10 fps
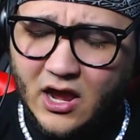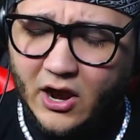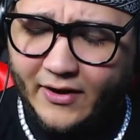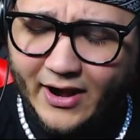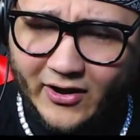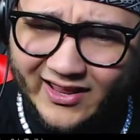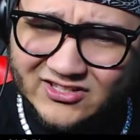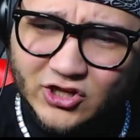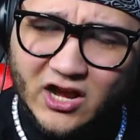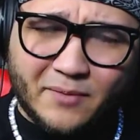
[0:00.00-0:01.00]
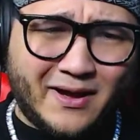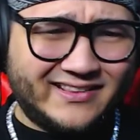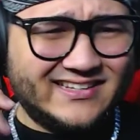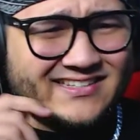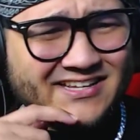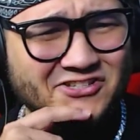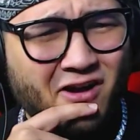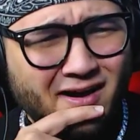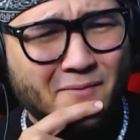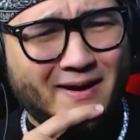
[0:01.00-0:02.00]
All right, let's talk about this
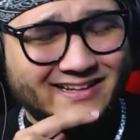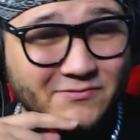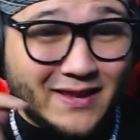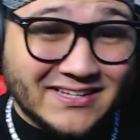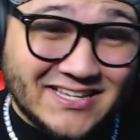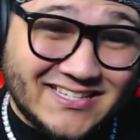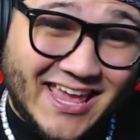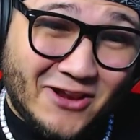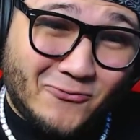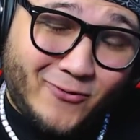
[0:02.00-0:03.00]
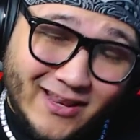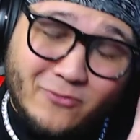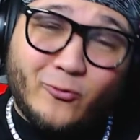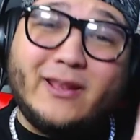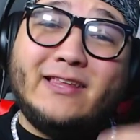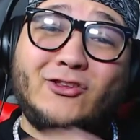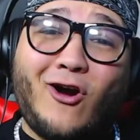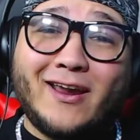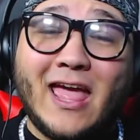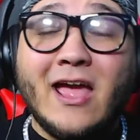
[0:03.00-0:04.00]
because it's getting really, really
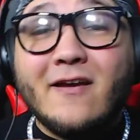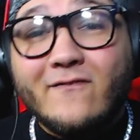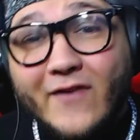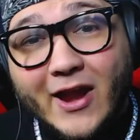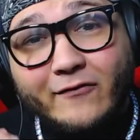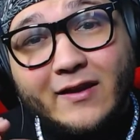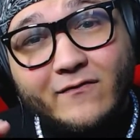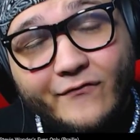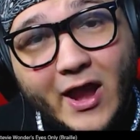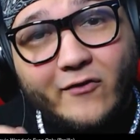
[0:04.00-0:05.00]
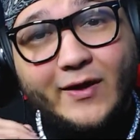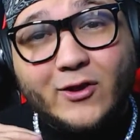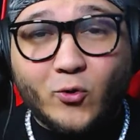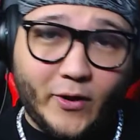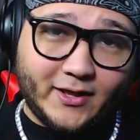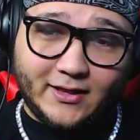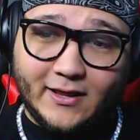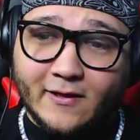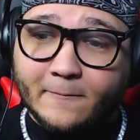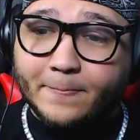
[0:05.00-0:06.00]
dark very, very
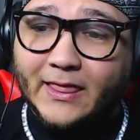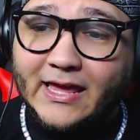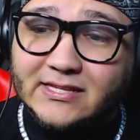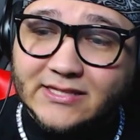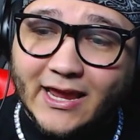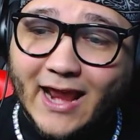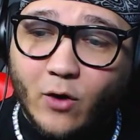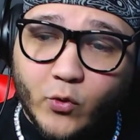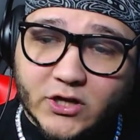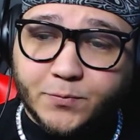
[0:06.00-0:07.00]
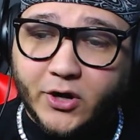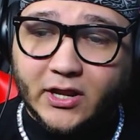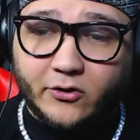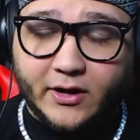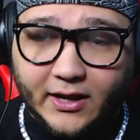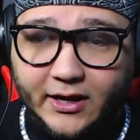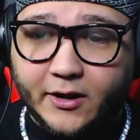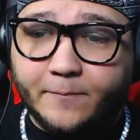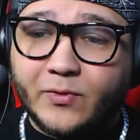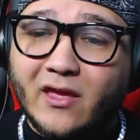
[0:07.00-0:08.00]
quickly. He's saying, I whispered in her
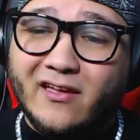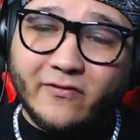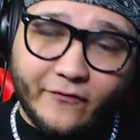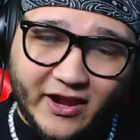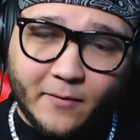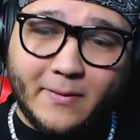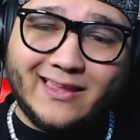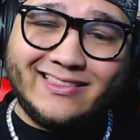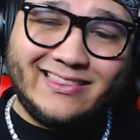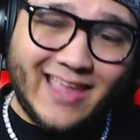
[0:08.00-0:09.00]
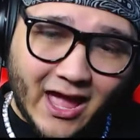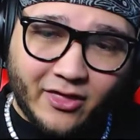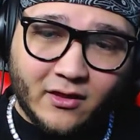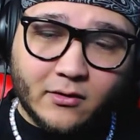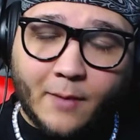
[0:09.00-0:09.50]
ear, fear me, dear,